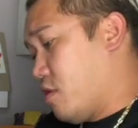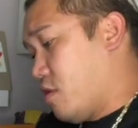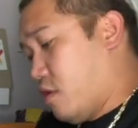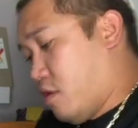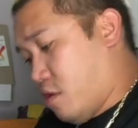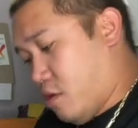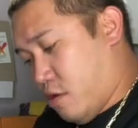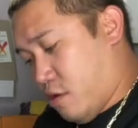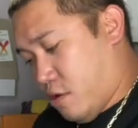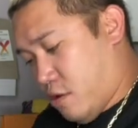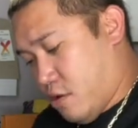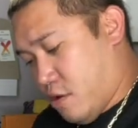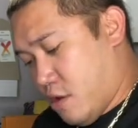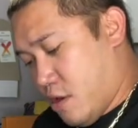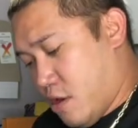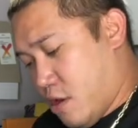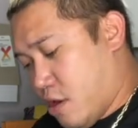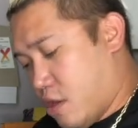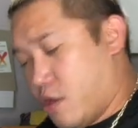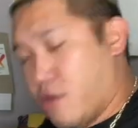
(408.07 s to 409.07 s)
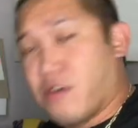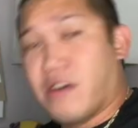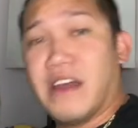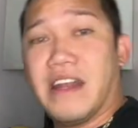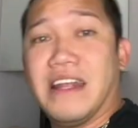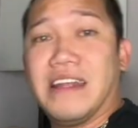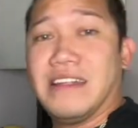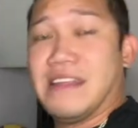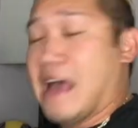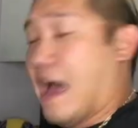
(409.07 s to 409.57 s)
Oh, you're
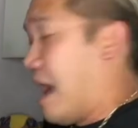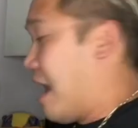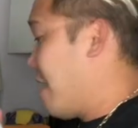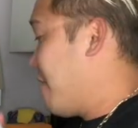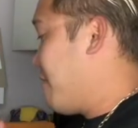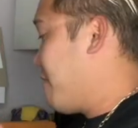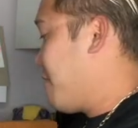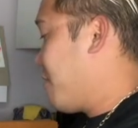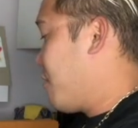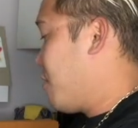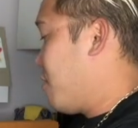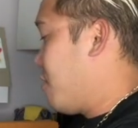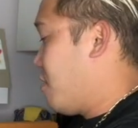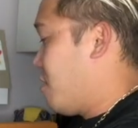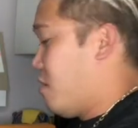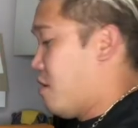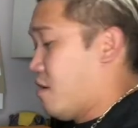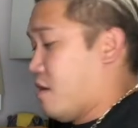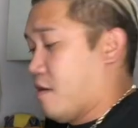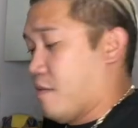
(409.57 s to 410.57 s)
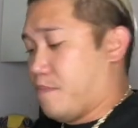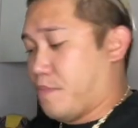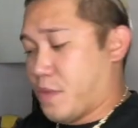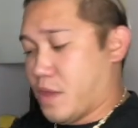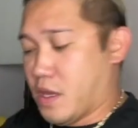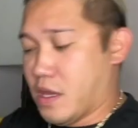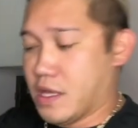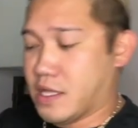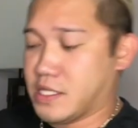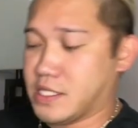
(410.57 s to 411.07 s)
gonna die for.
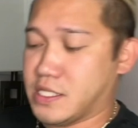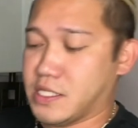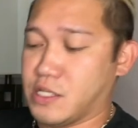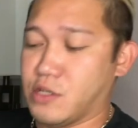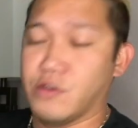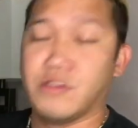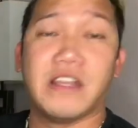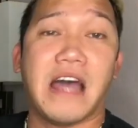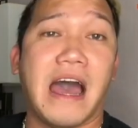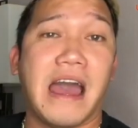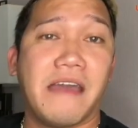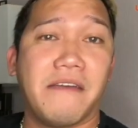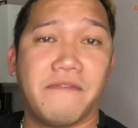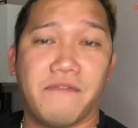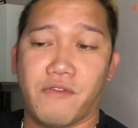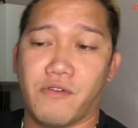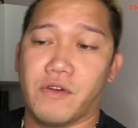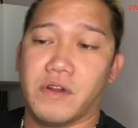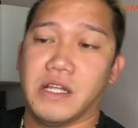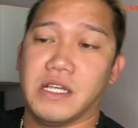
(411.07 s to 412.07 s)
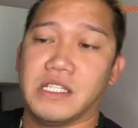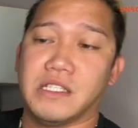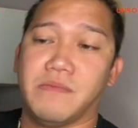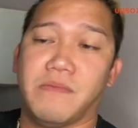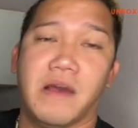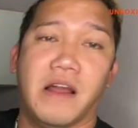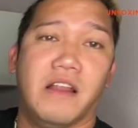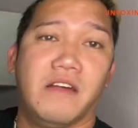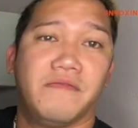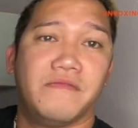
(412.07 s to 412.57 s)
It's to die for the
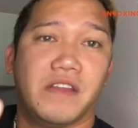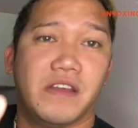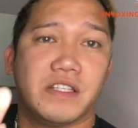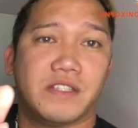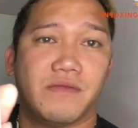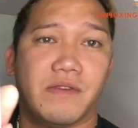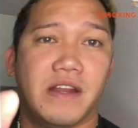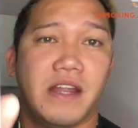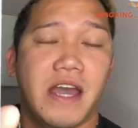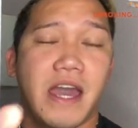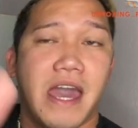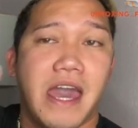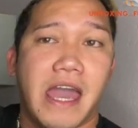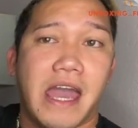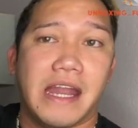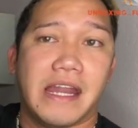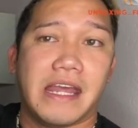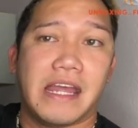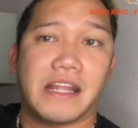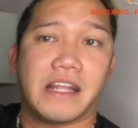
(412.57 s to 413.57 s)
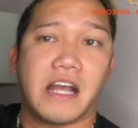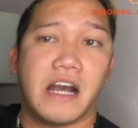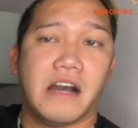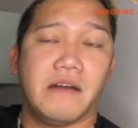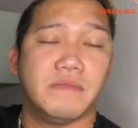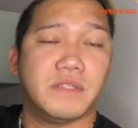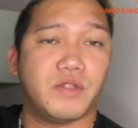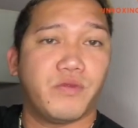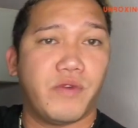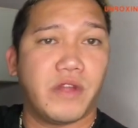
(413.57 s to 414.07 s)
smell of this one, and it
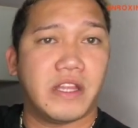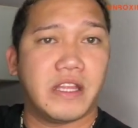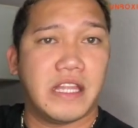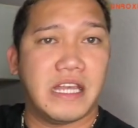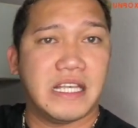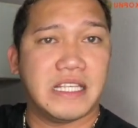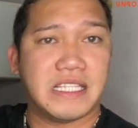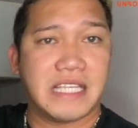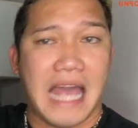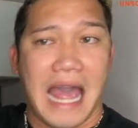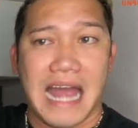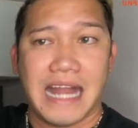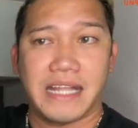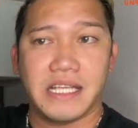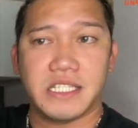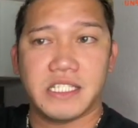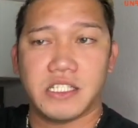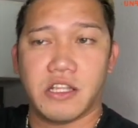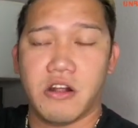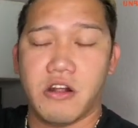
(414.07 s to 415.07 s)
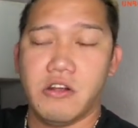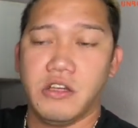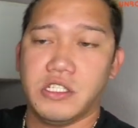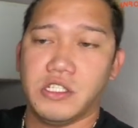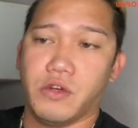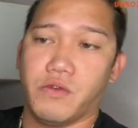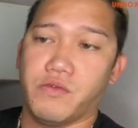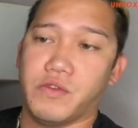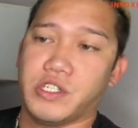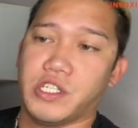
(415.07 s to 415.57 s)
comes with this canister,
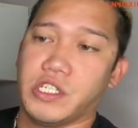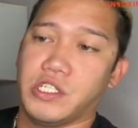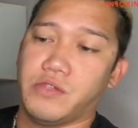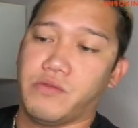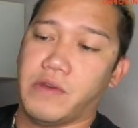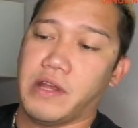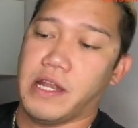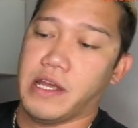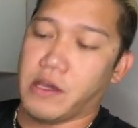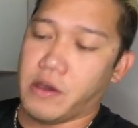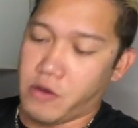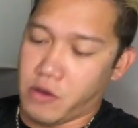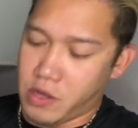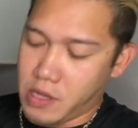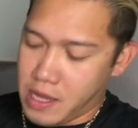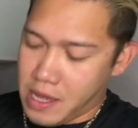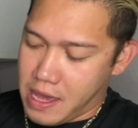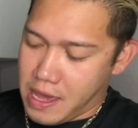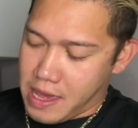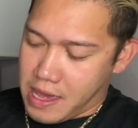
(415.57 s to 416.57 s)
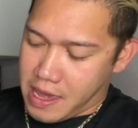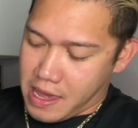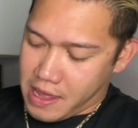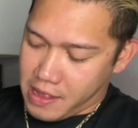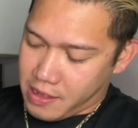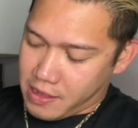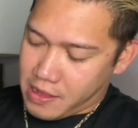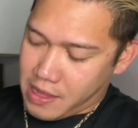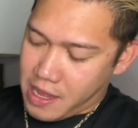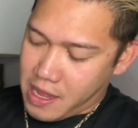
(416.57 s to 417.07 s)
so which is really good.
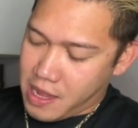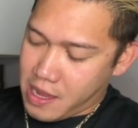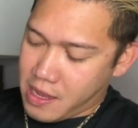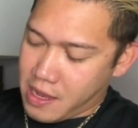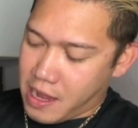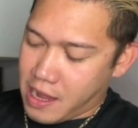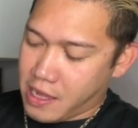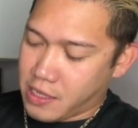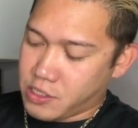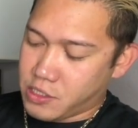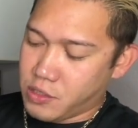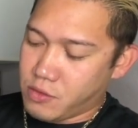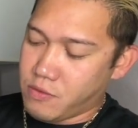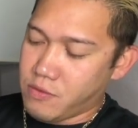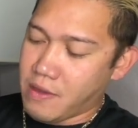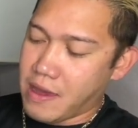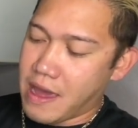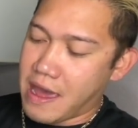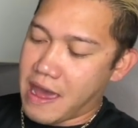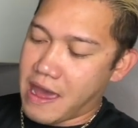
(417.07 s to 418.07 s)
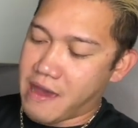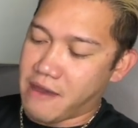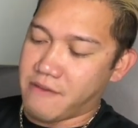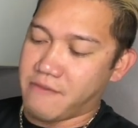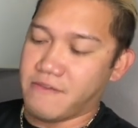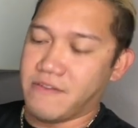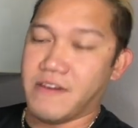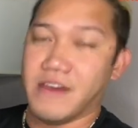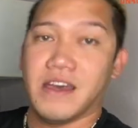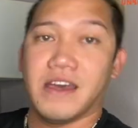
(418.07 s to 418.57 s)
And then I do
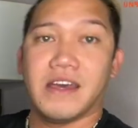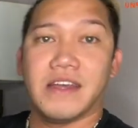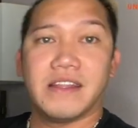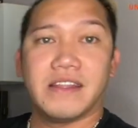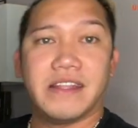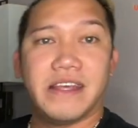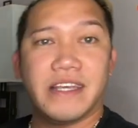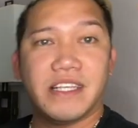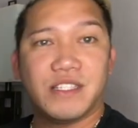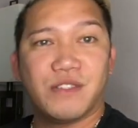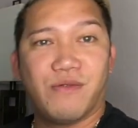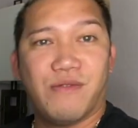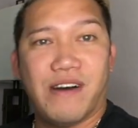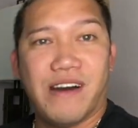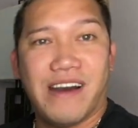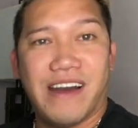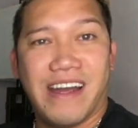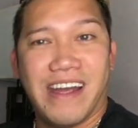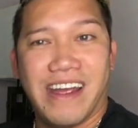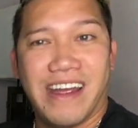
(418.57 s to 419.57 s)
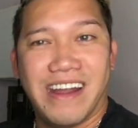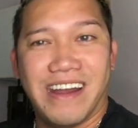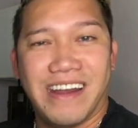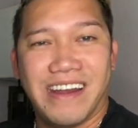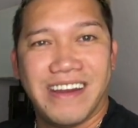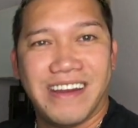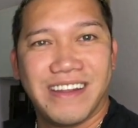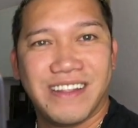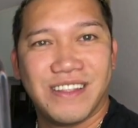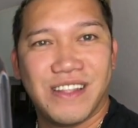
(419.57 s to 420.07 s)
have this one,
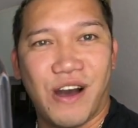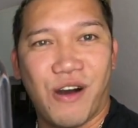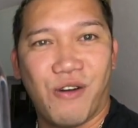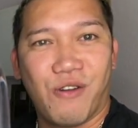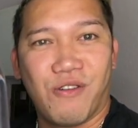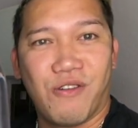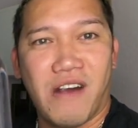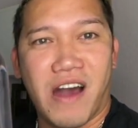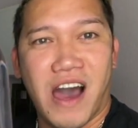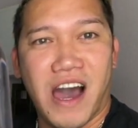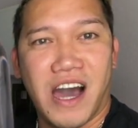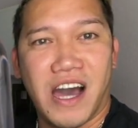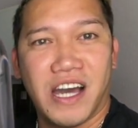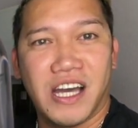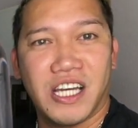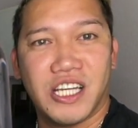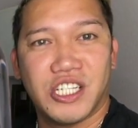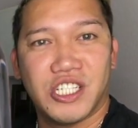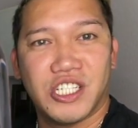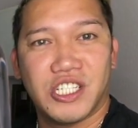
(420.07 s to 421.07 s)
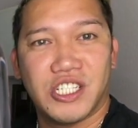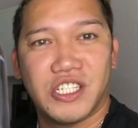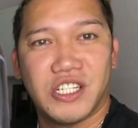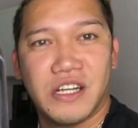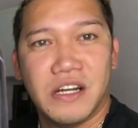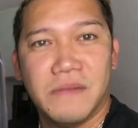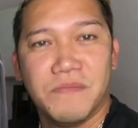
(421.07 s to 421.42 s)
the Orage.